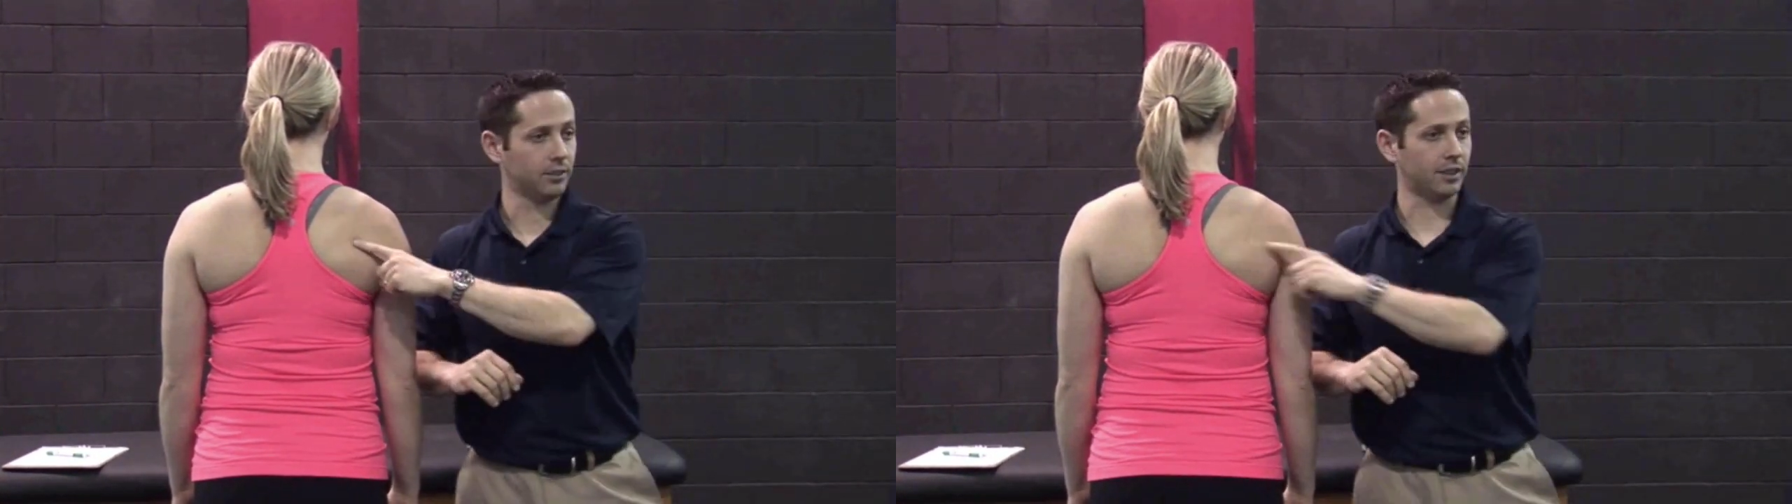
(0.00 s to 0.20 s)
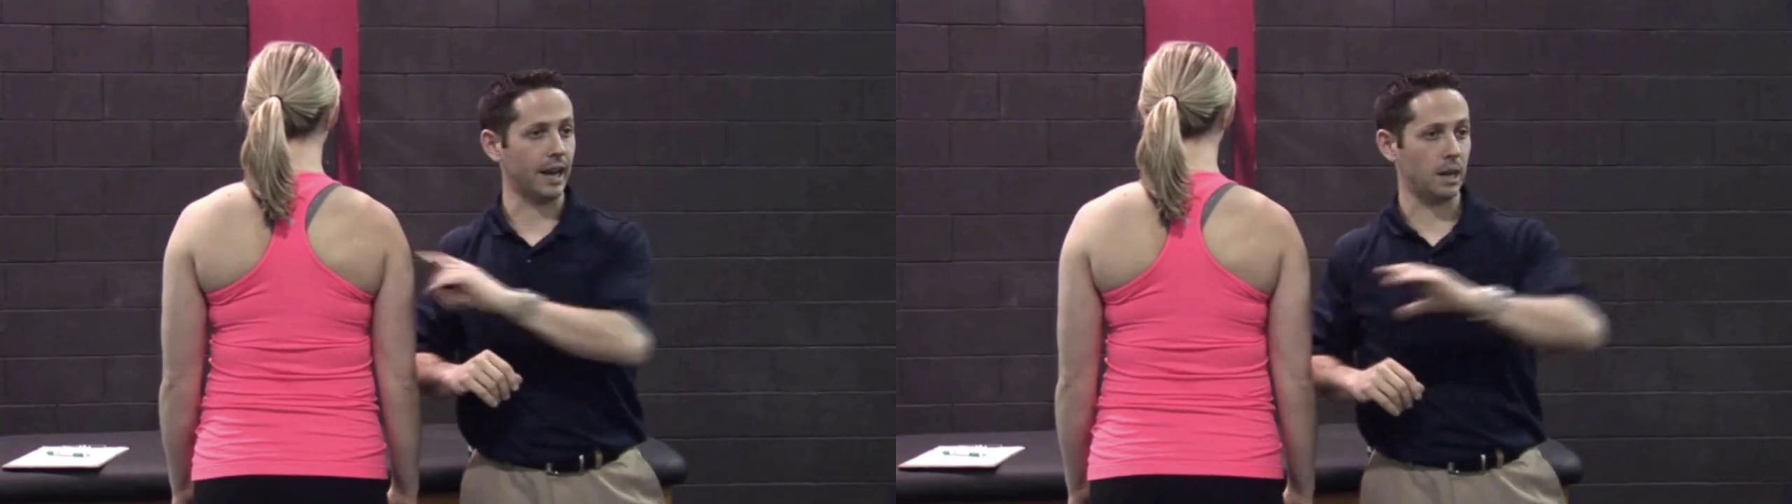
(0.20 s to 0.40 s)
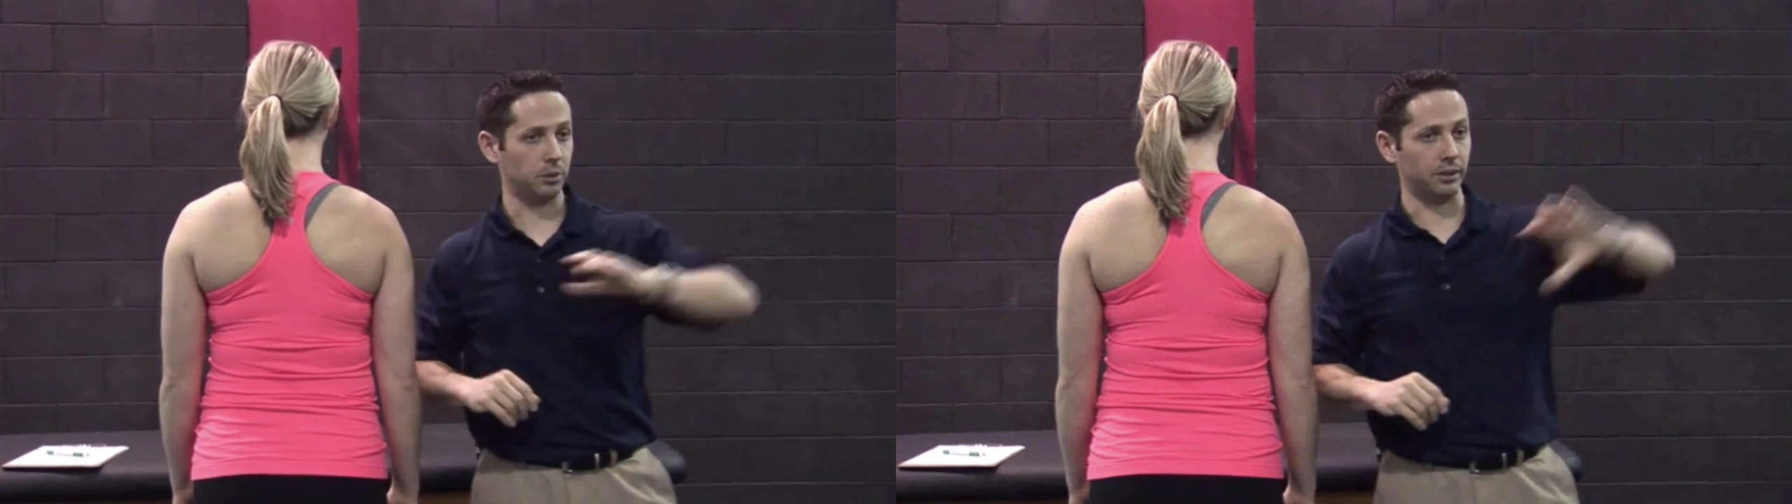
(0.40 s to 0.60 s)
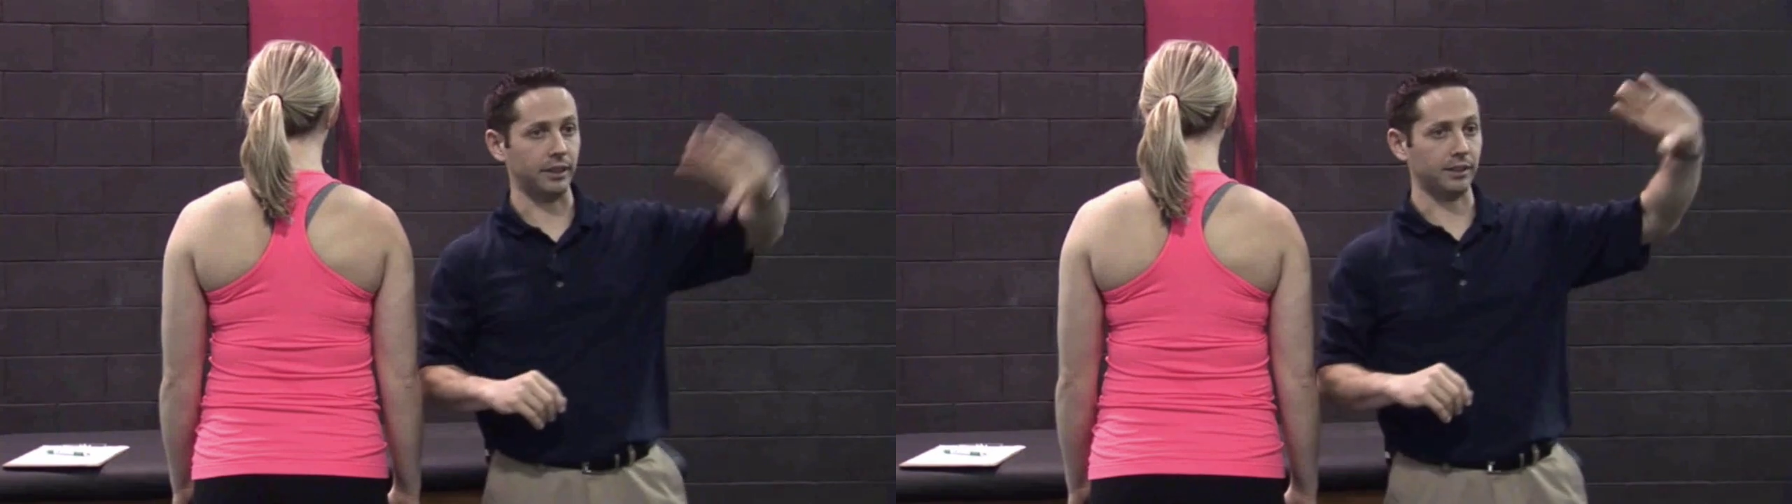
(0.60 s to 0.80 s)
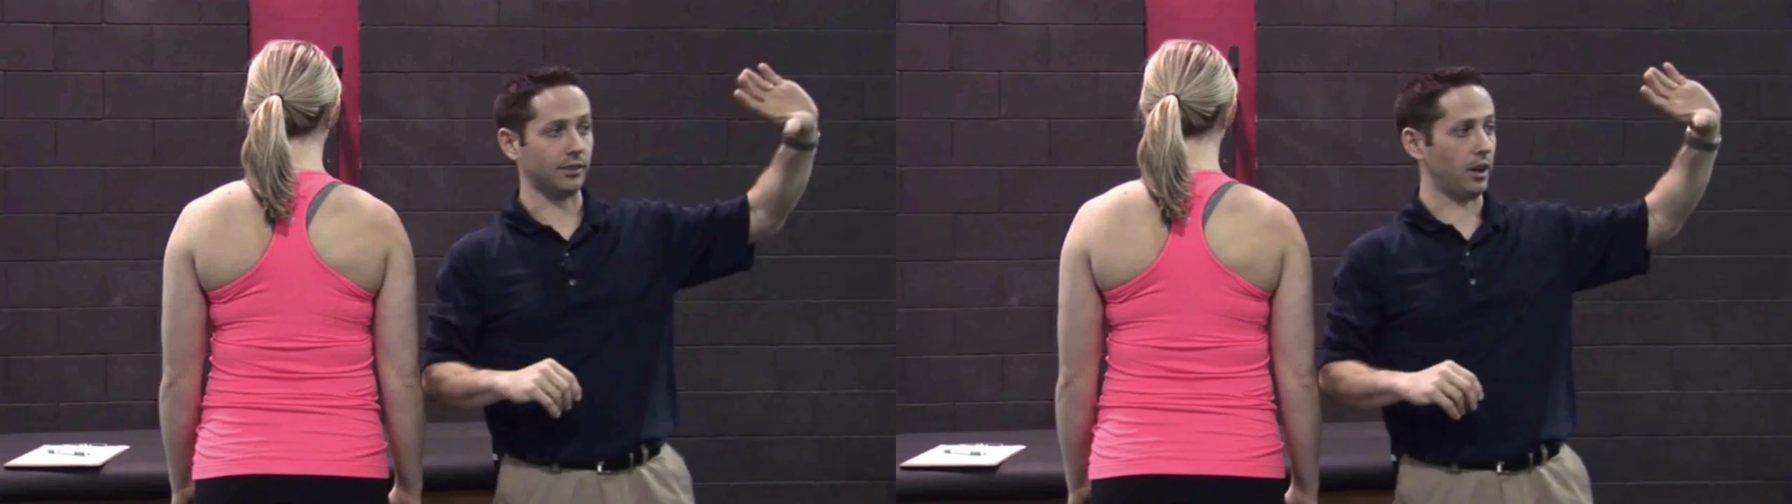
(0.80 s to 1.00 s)
scapula
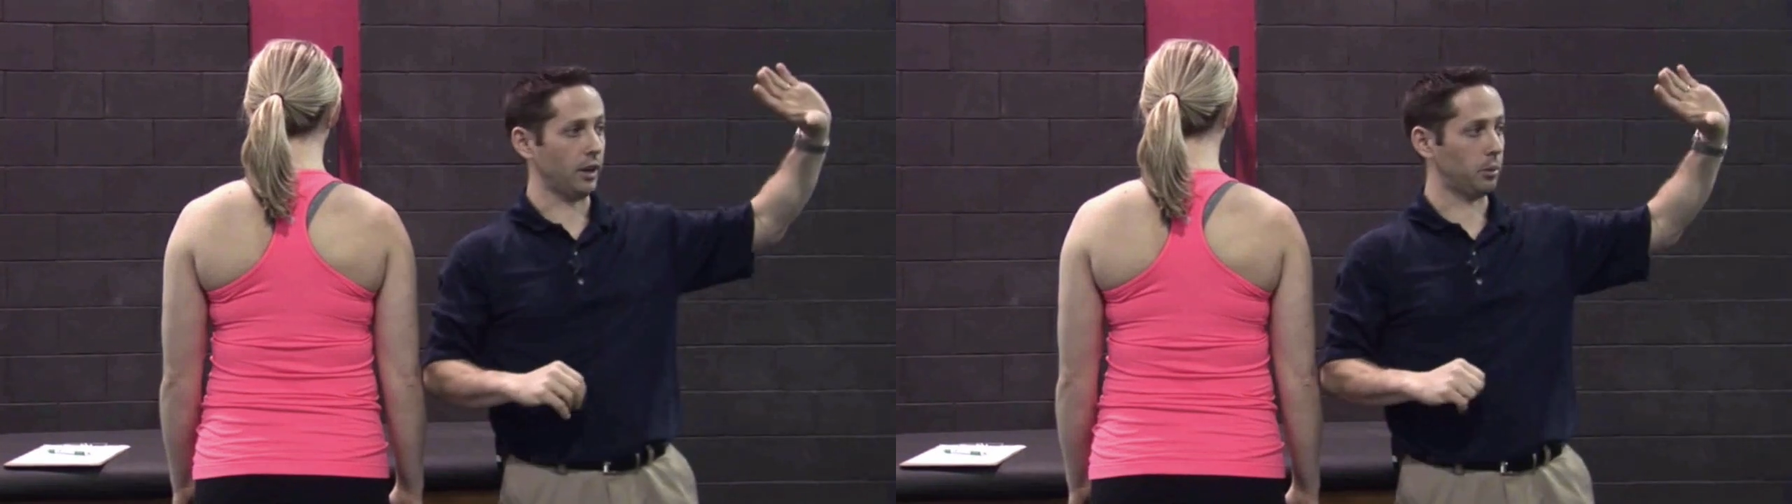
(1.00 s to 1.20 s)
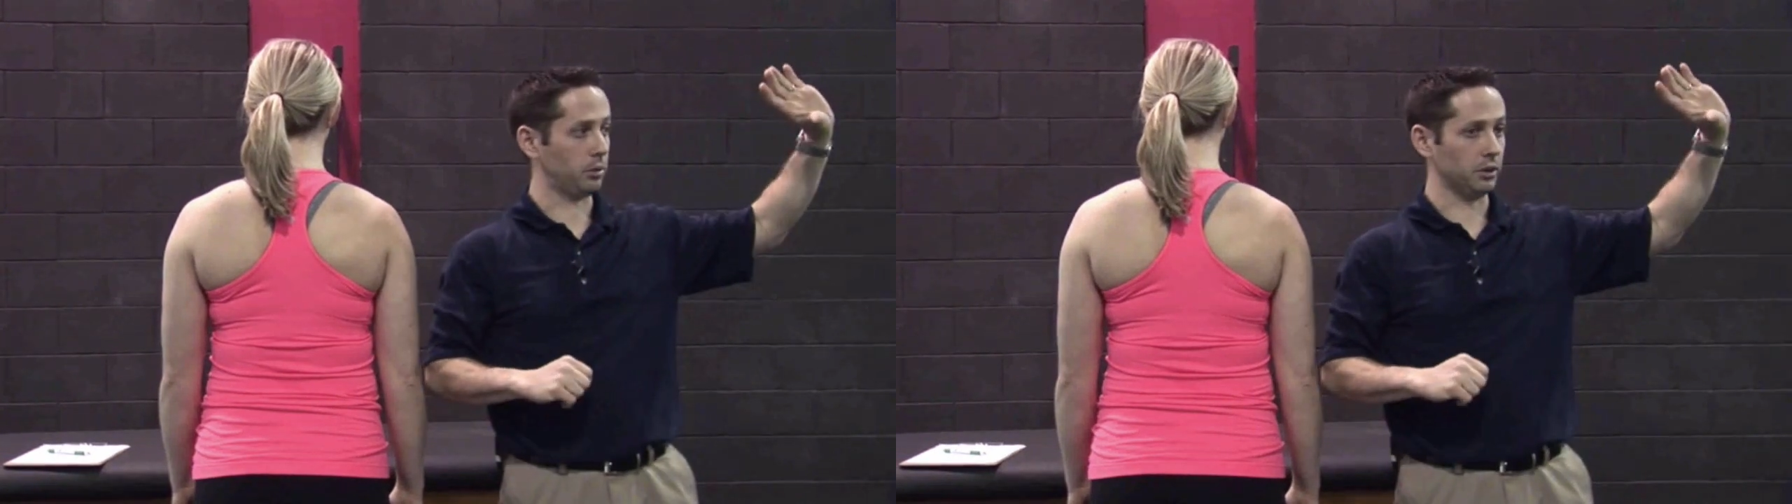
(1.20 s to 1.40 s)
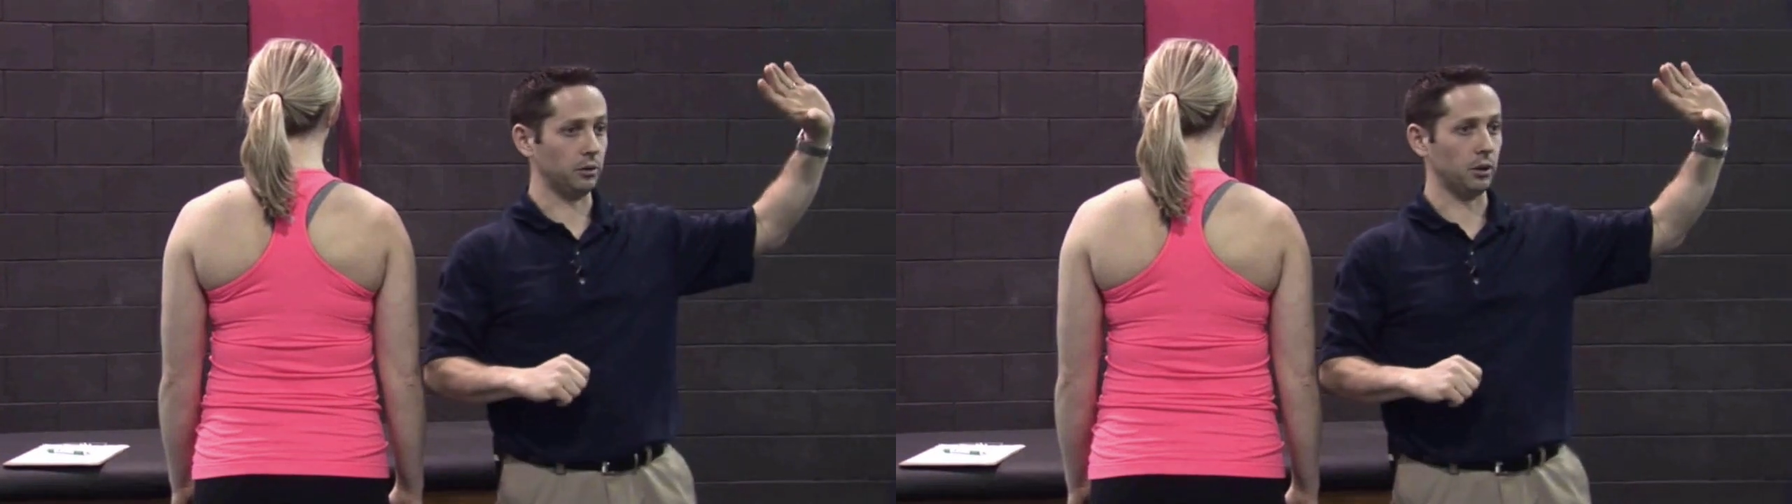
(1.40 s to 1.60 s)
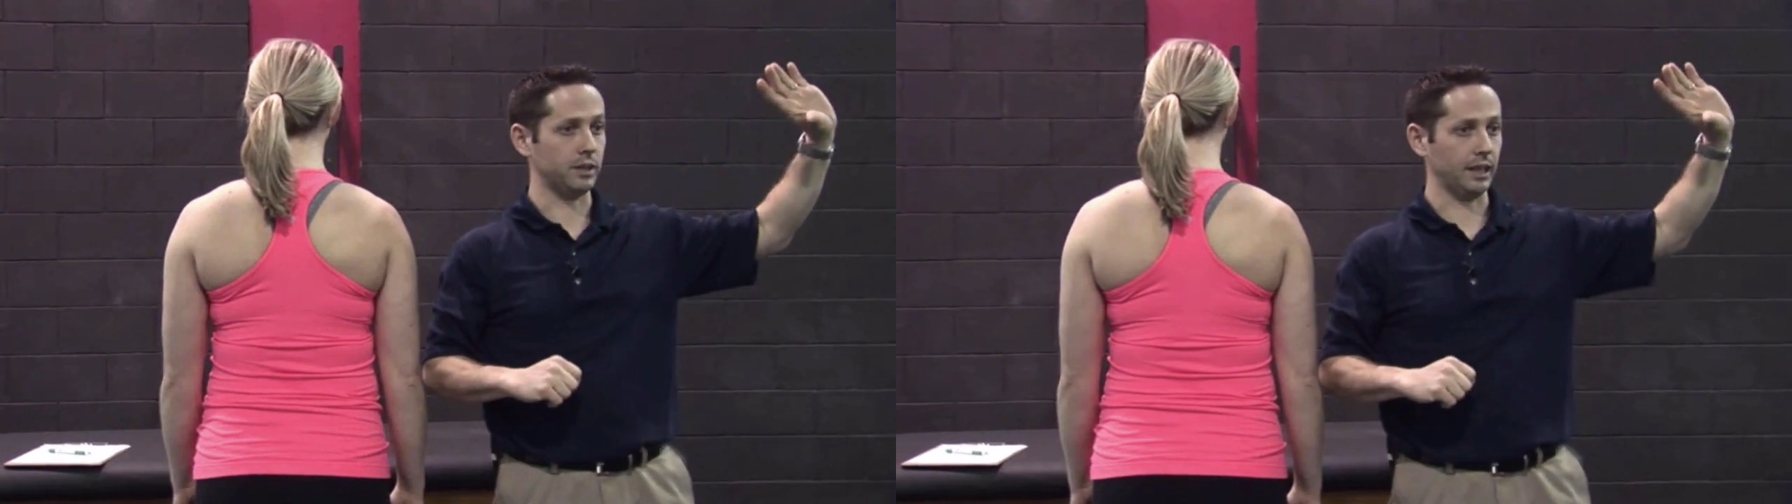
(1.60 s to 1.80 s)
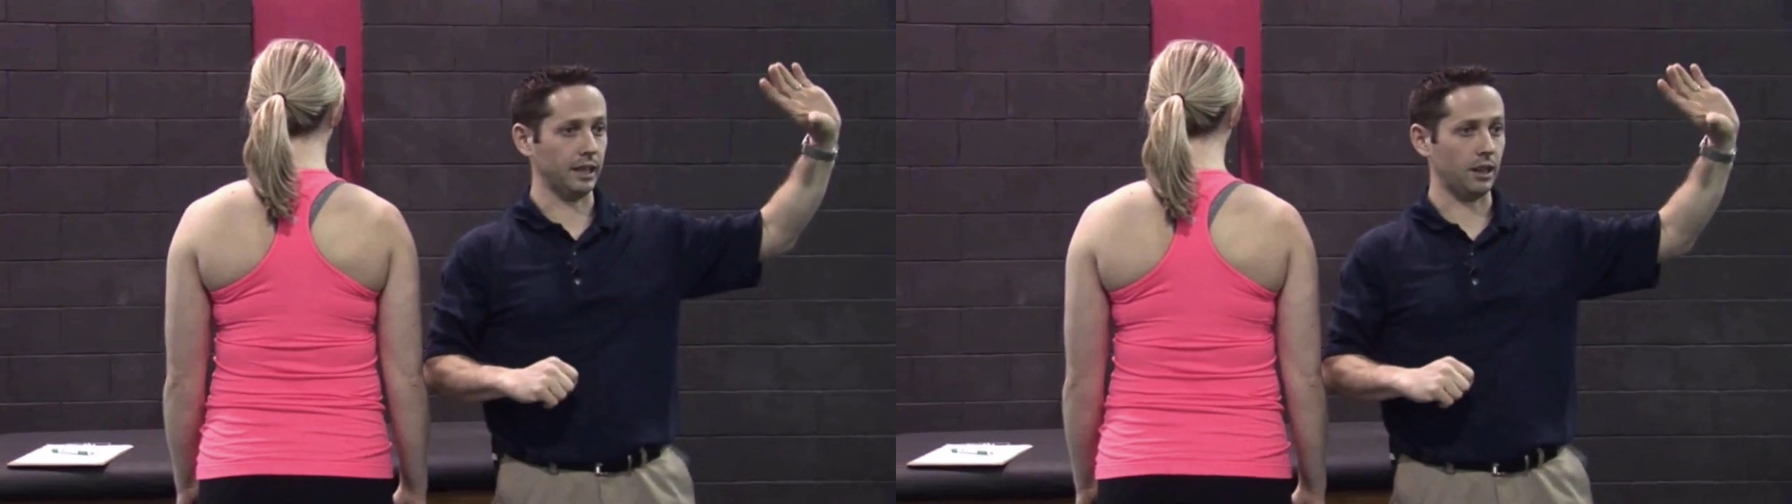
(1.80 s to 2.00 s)
that's not upwardly
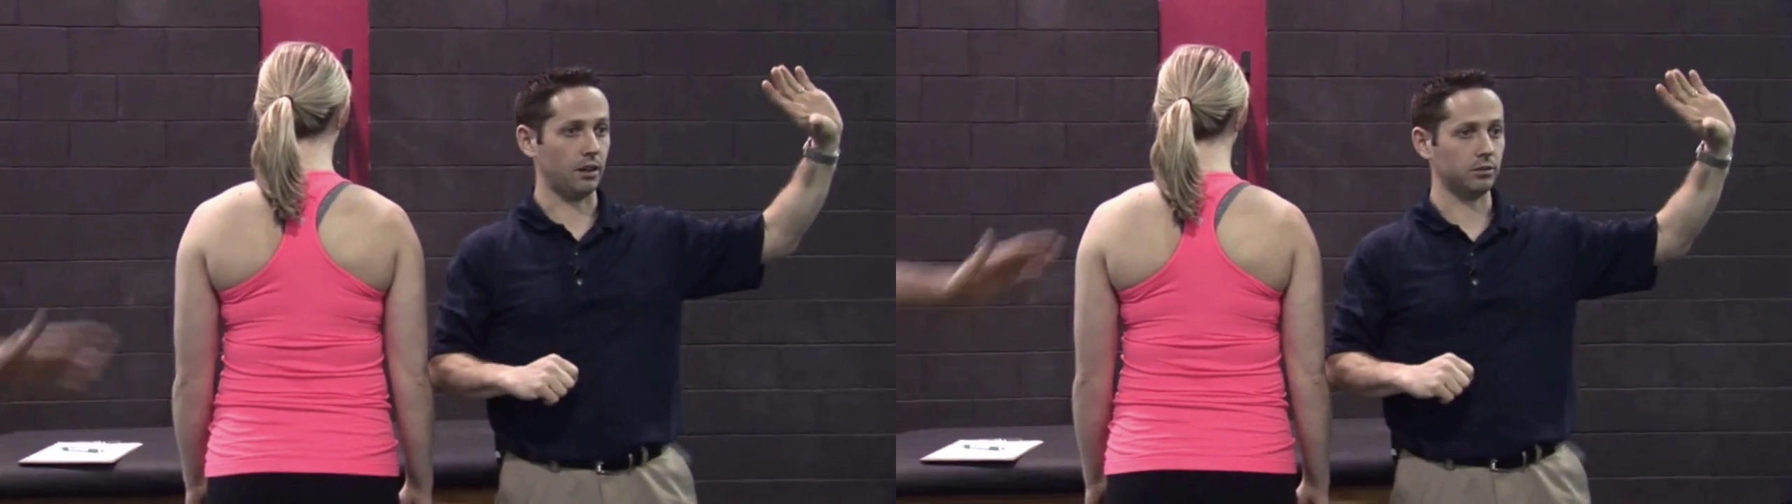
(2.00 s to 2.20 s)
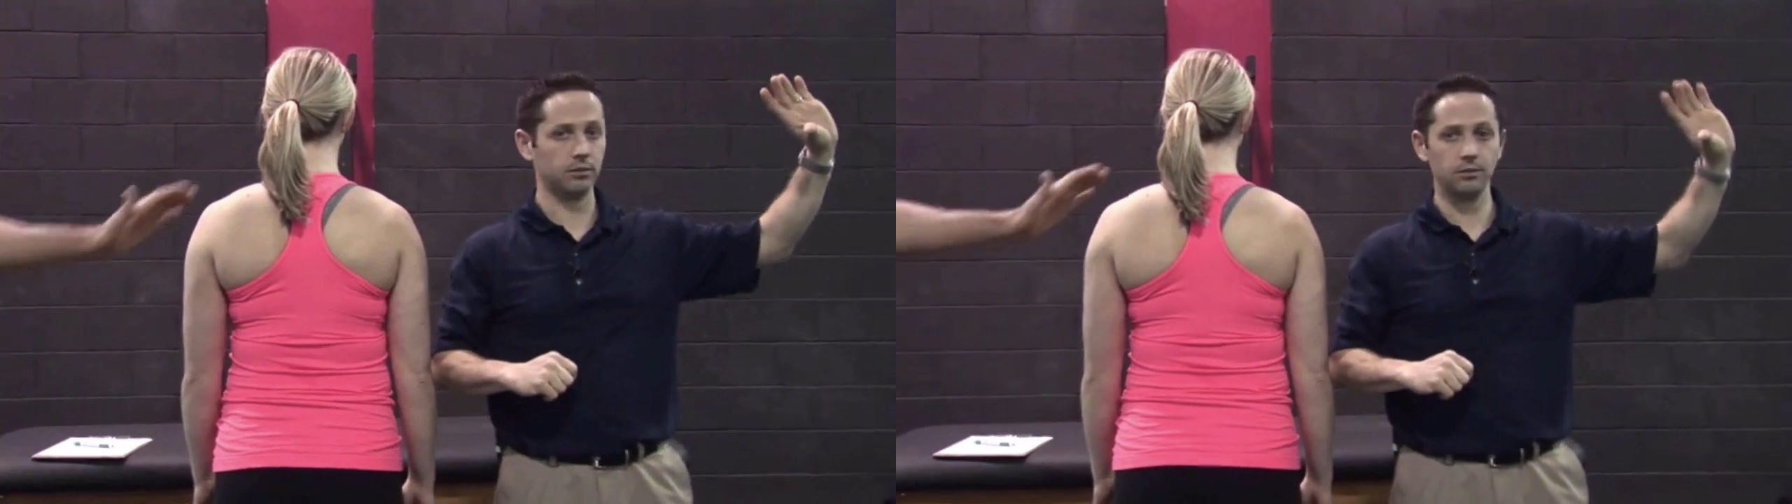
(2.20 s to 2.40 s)
rotating enough.